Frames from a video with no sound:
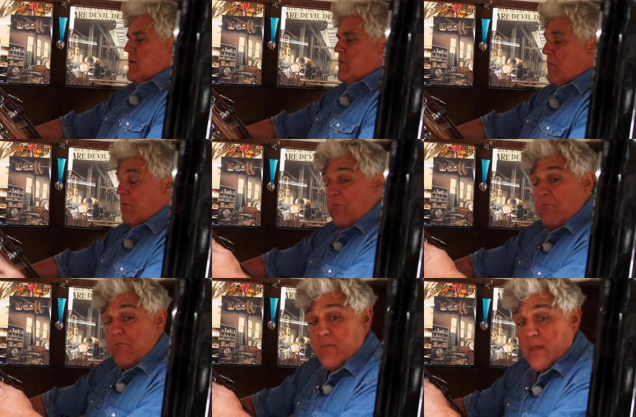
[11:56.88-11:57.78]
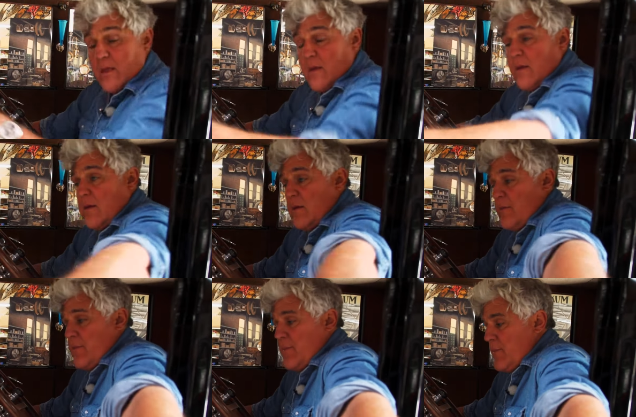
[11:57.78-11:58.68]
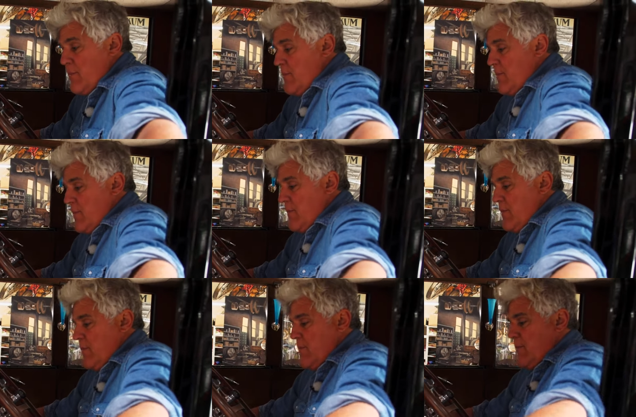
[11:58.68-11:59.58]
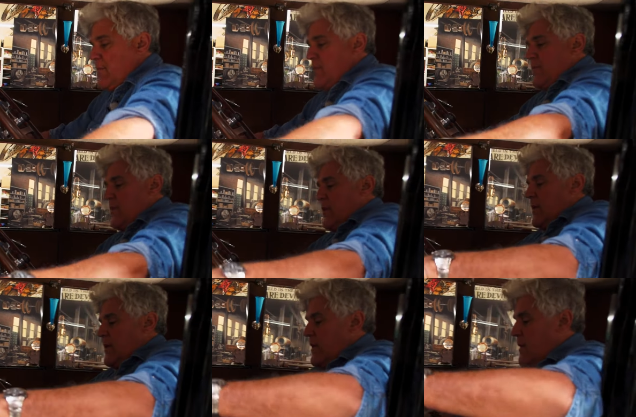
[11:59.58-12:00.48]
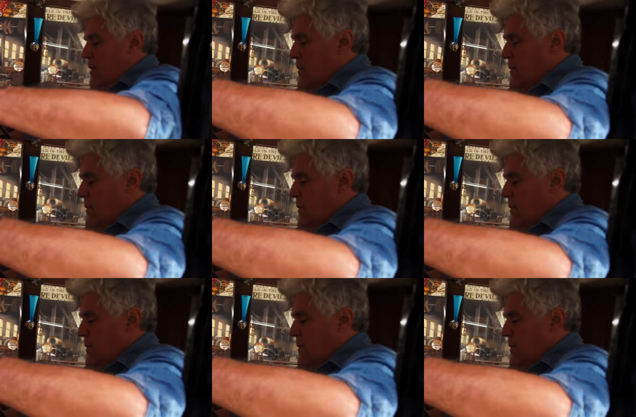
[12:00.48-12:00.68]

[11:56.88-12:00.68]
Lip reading: No one is speaking in this clip.